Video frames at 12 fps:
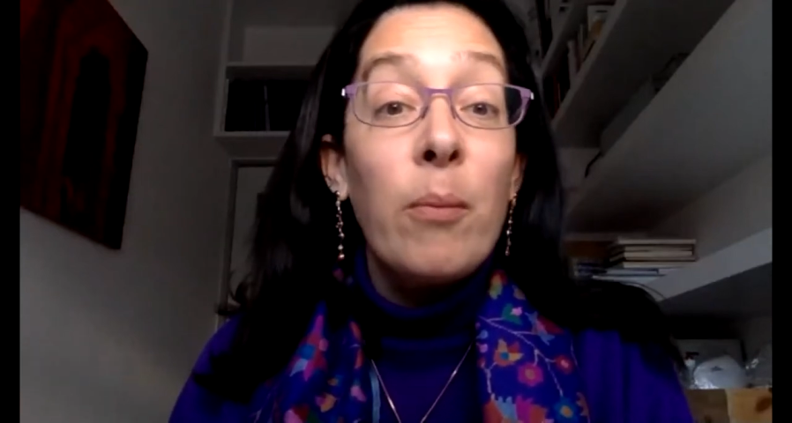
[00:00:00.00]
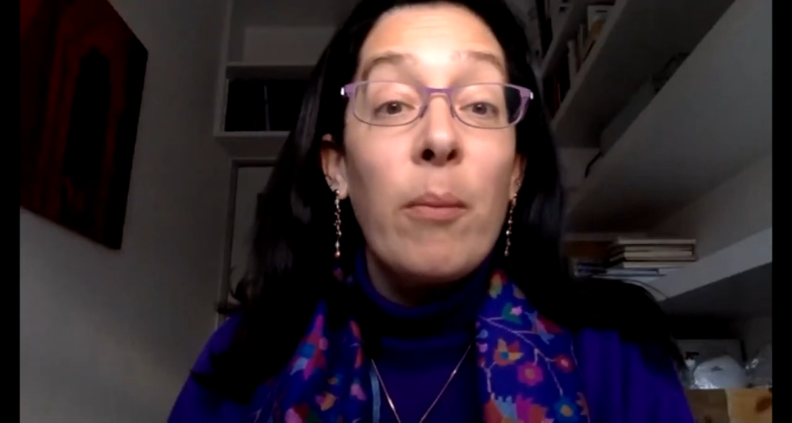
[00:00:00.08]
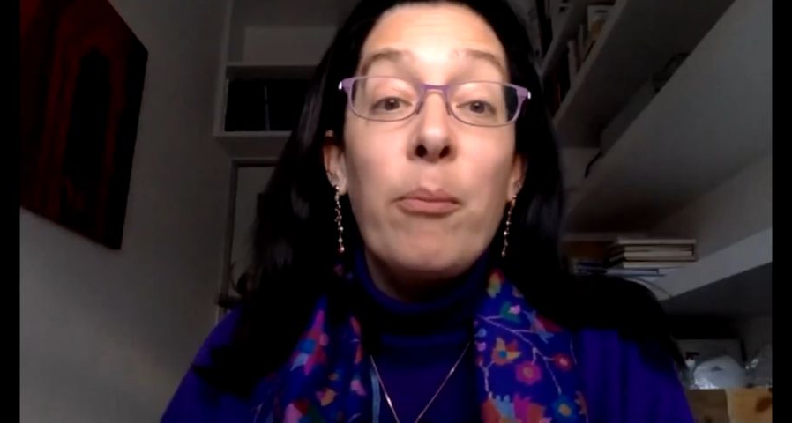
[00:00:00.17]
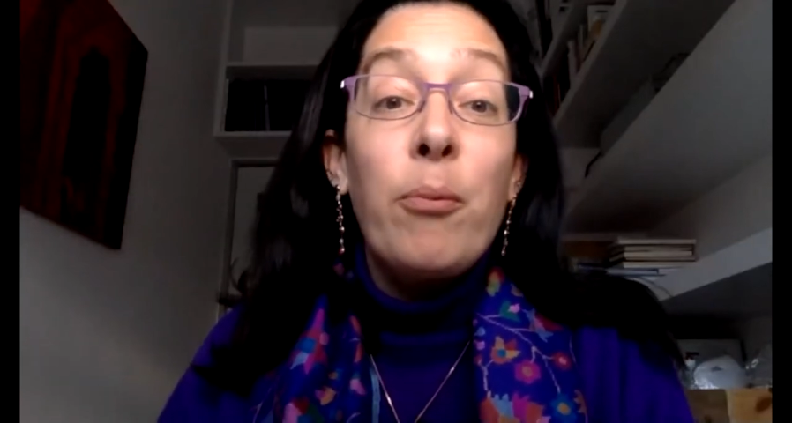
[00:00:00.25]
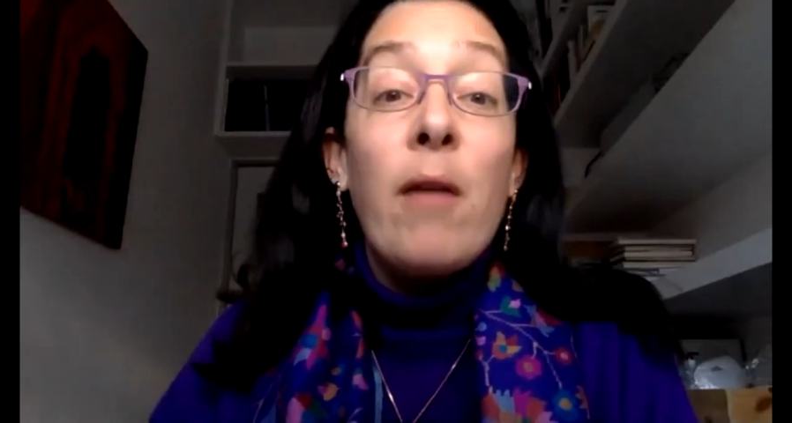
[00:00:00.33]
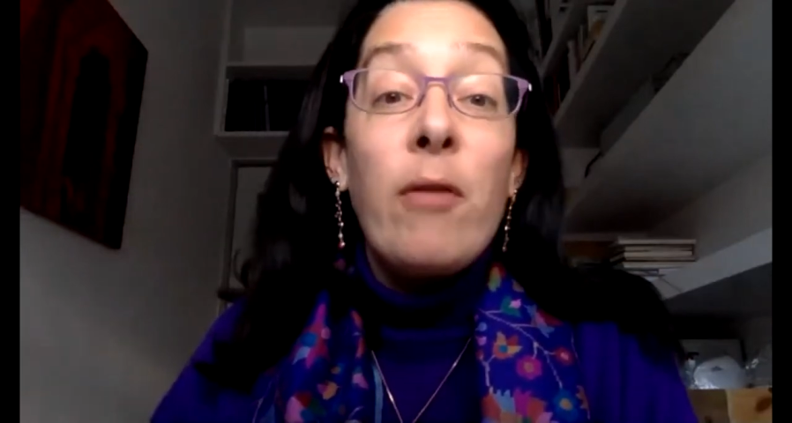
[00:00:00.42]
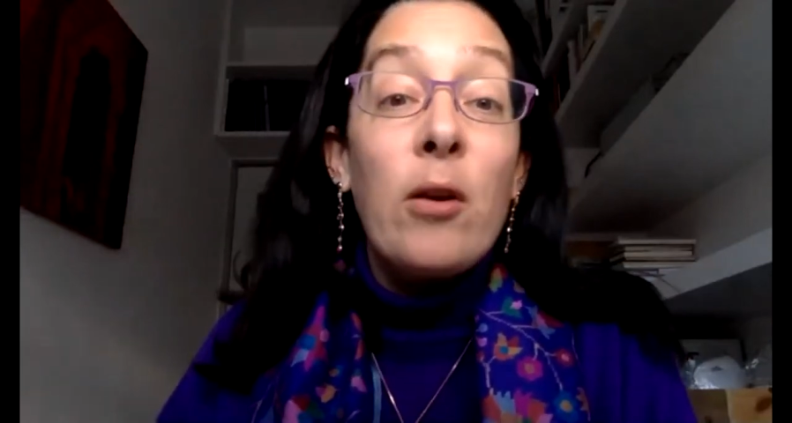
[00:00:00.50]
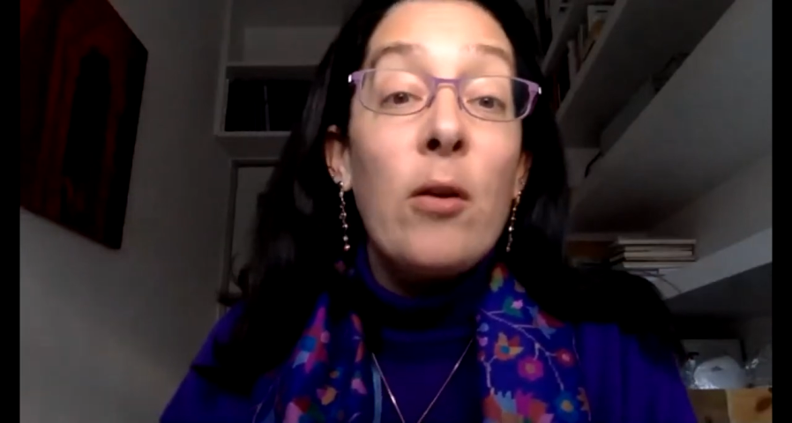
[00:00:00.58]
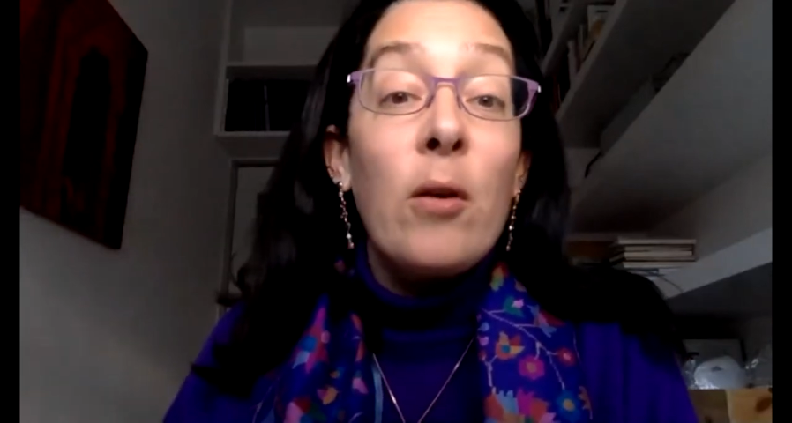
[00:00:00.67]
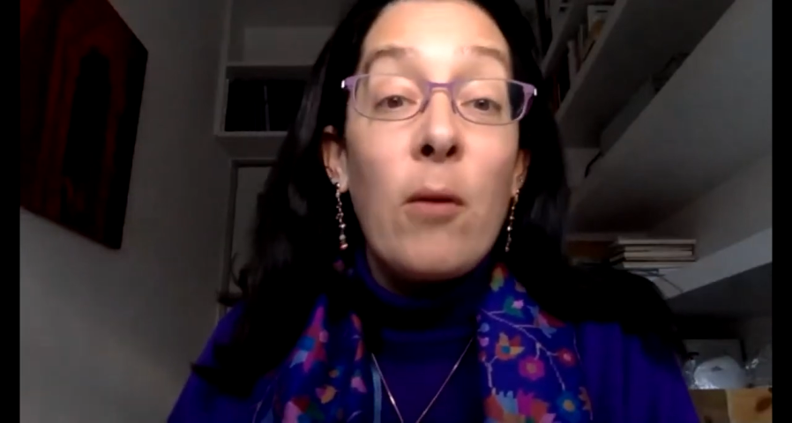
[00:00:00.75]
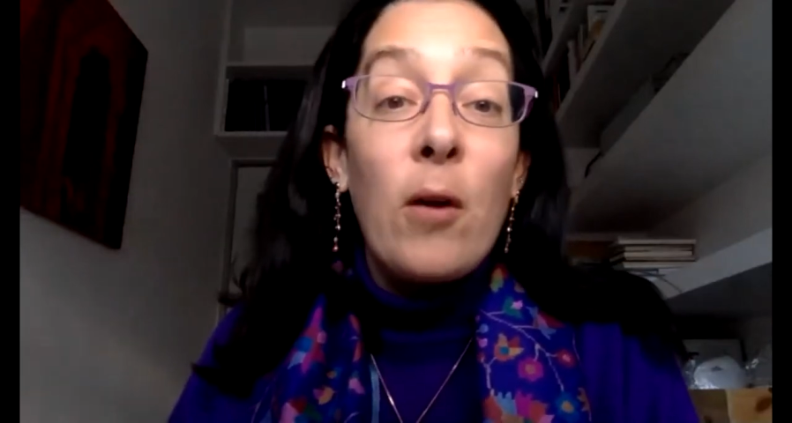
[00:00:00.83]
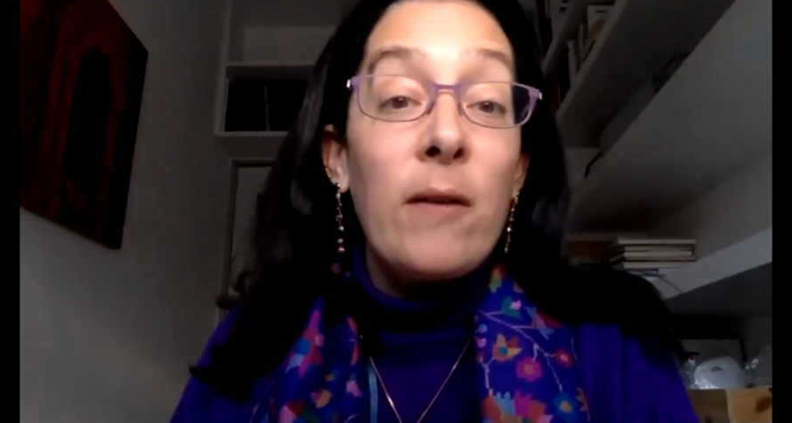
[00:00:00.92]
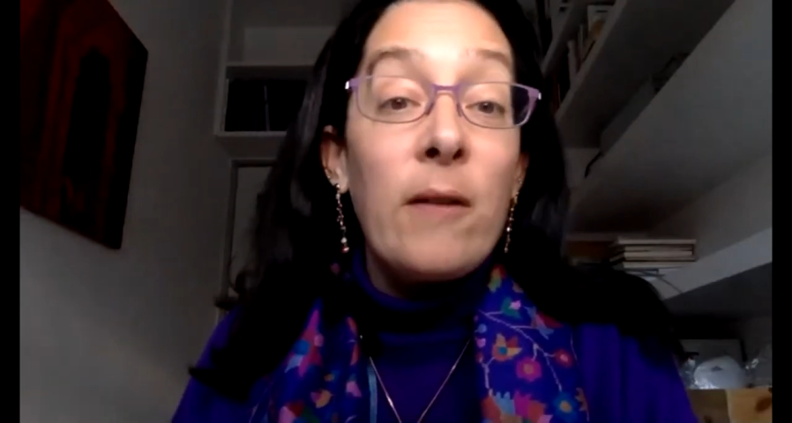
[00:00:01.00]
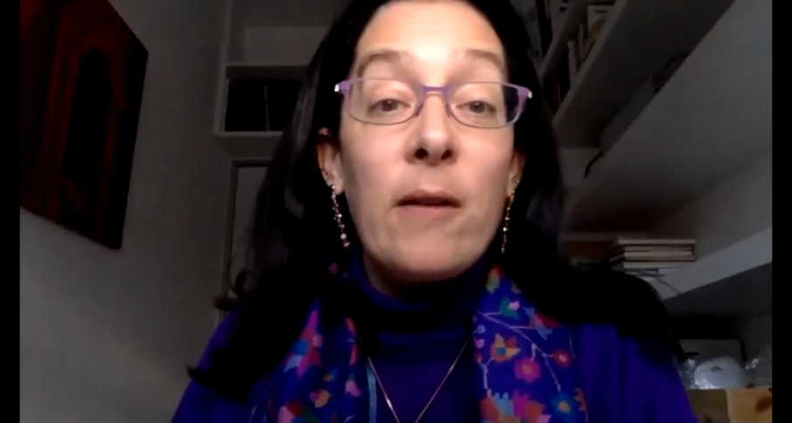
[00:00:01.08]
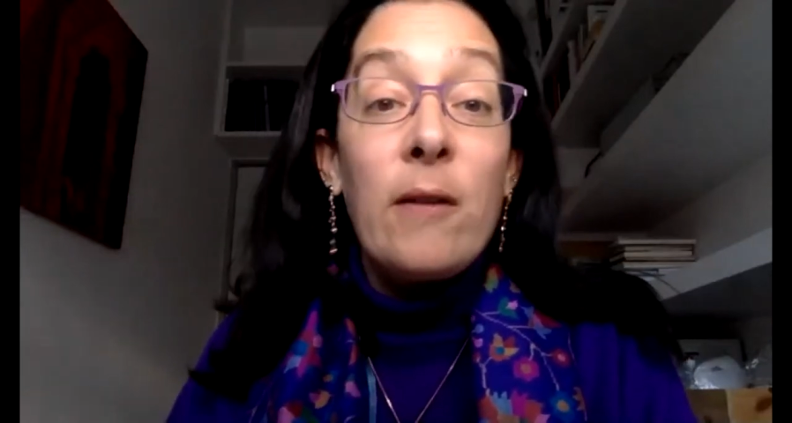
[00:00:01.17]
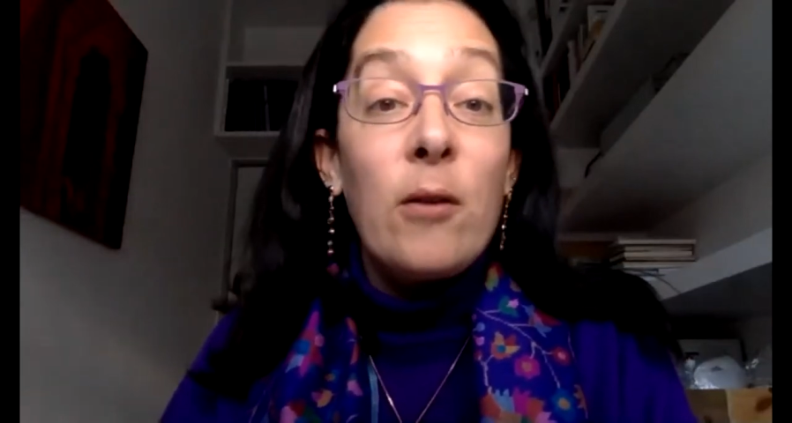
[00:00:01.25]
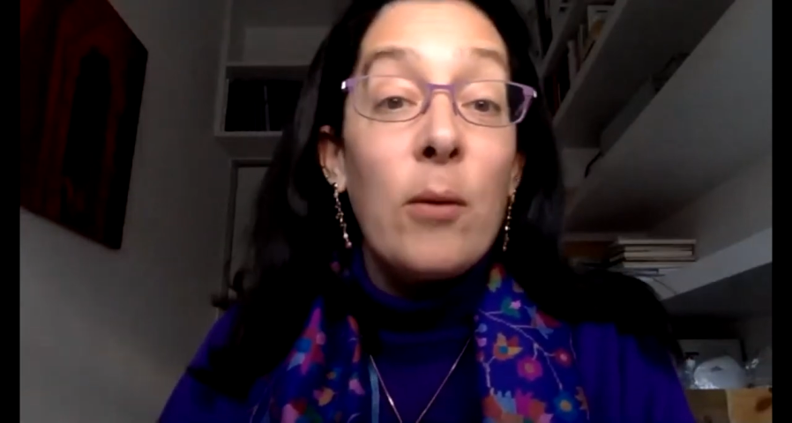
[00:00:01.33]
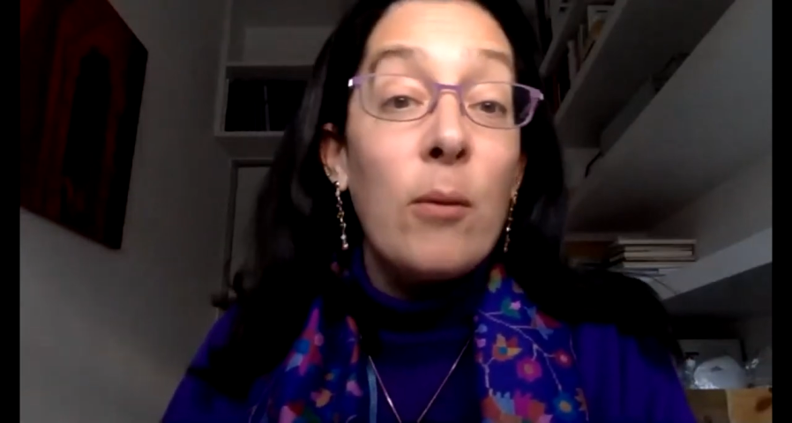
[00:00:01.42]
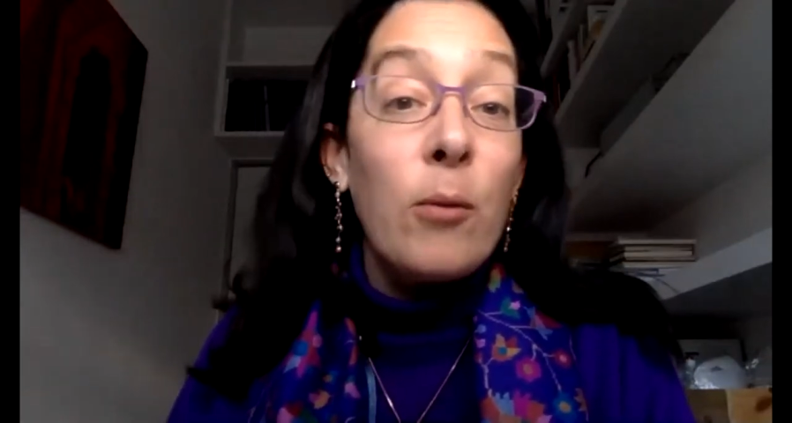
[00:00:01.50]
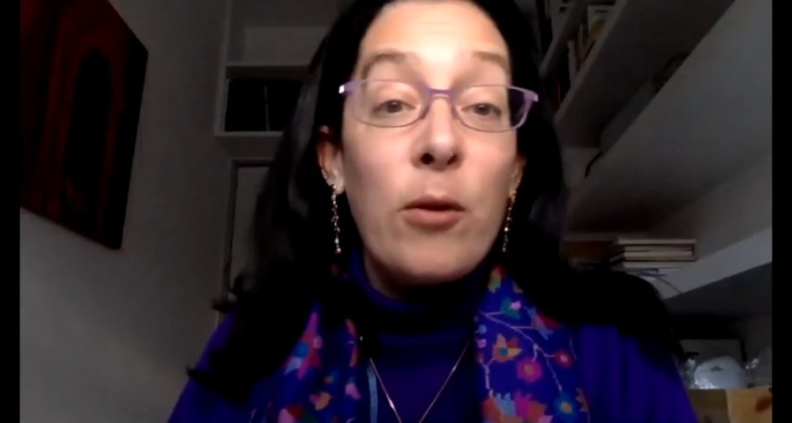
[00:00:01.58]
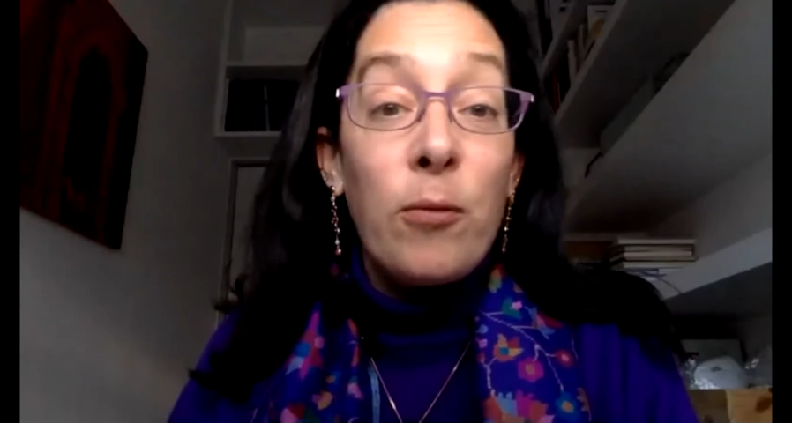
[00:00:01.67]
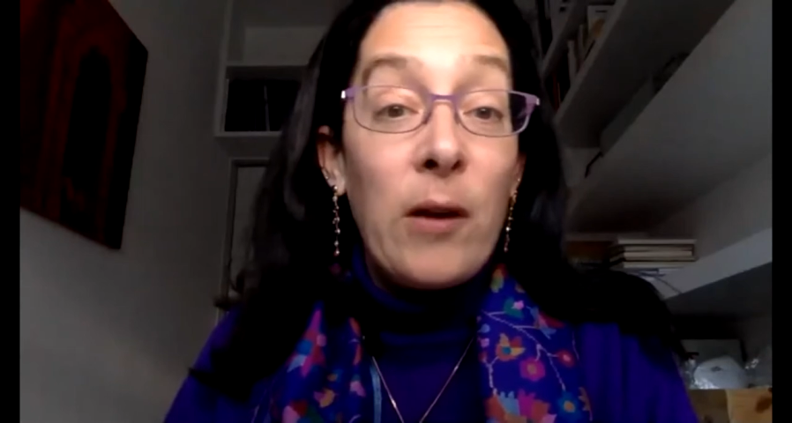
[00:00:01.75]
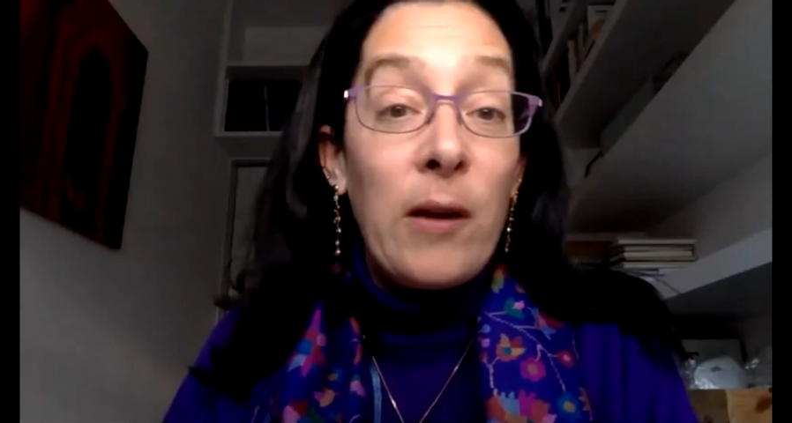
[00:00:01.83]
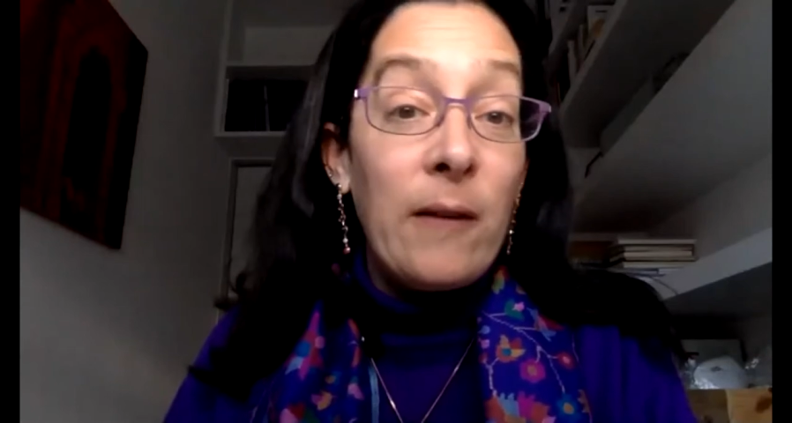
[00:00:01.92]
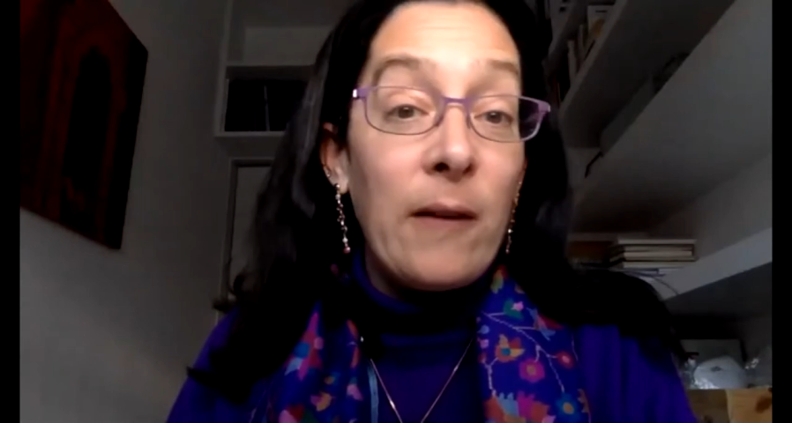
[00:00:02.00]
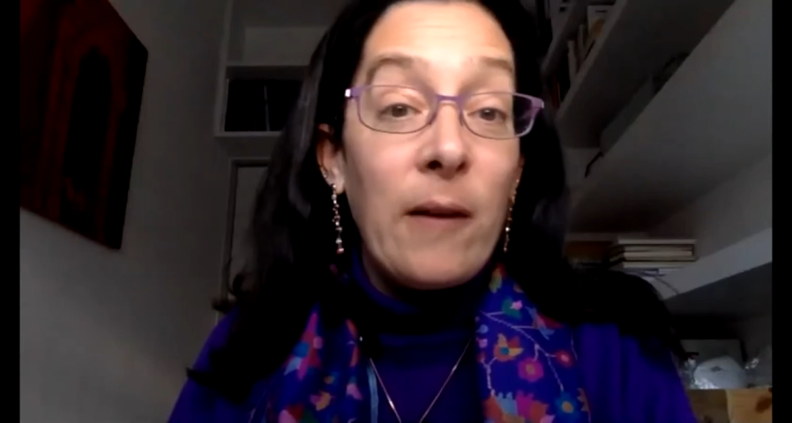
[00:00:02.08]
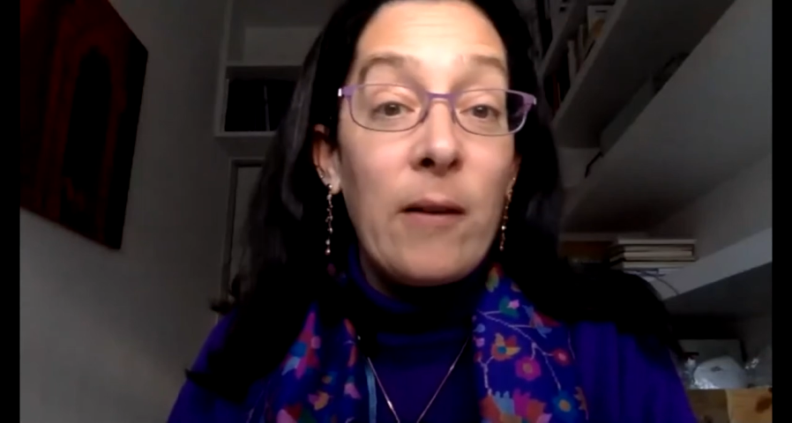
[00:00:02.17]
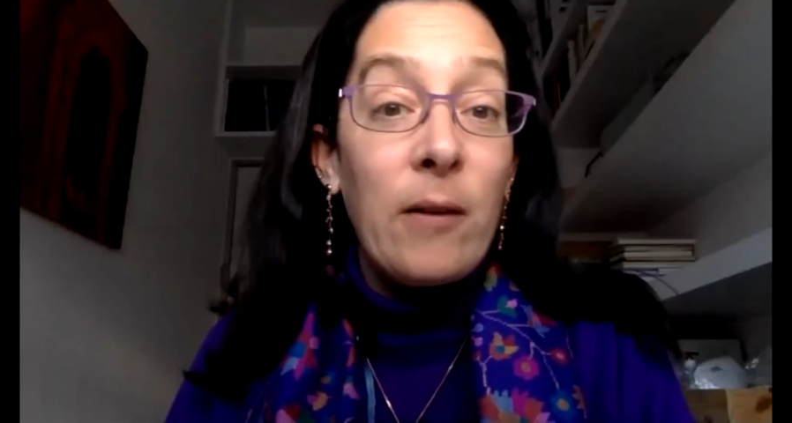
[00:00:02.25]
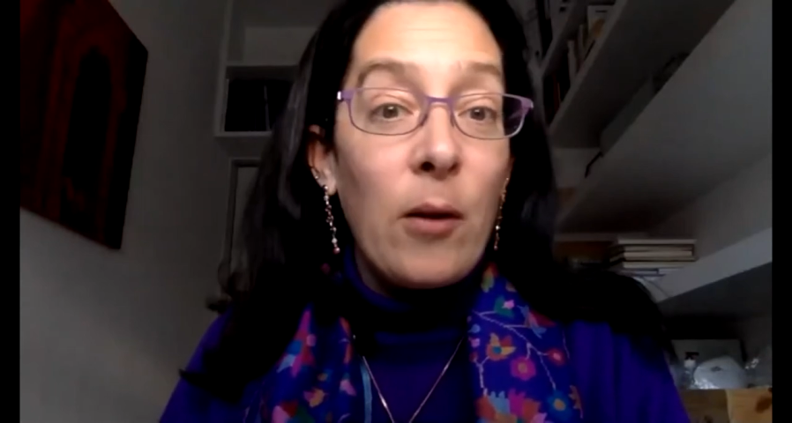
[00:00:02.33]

private universities with fees, and